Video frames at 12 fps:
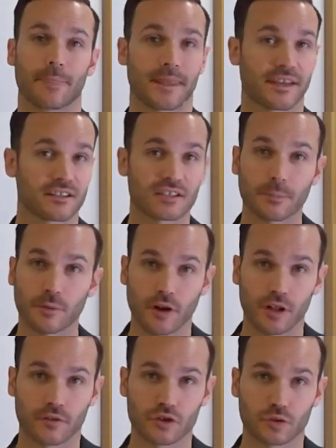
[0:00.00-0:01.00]
Hit us up on
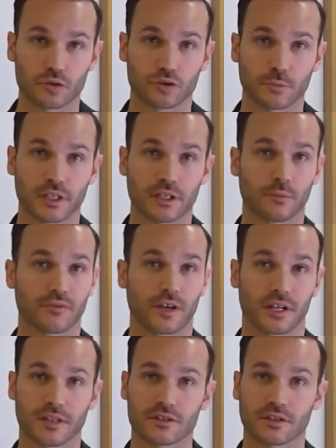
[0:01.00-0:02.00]
all of our social media. We've
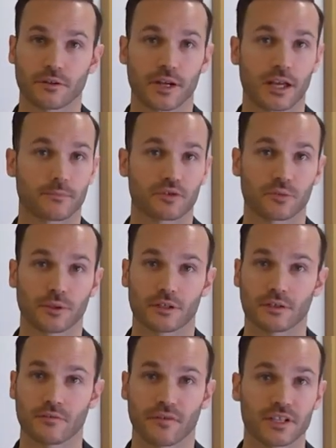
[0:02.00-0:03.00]
got Instagram,
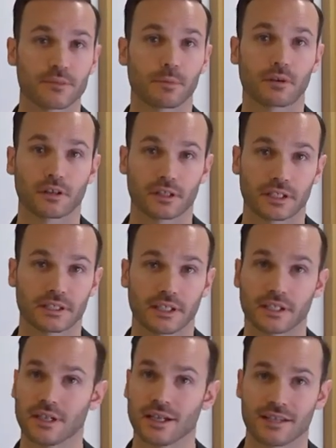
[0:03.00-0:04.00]
Twitter, Facebook,
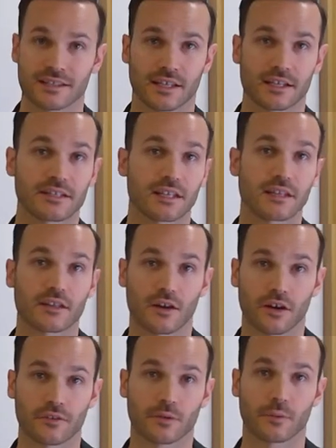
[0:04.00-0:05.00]
LinkedIn. Send us anything
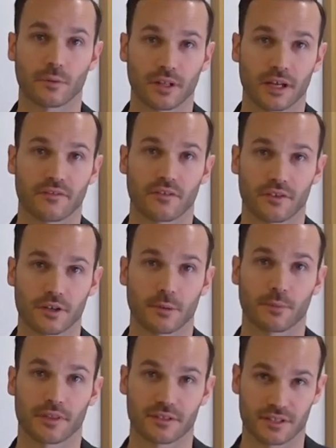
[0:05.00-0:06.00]
on there. We will have a video
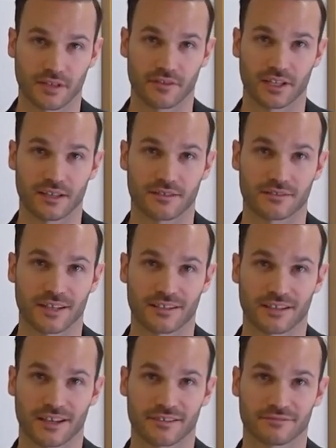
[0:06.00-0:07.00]
up within 7 days.
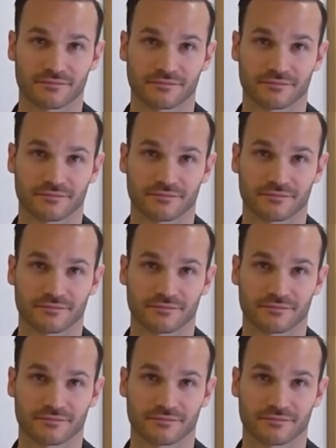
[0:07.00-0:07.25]
Thanks, guys.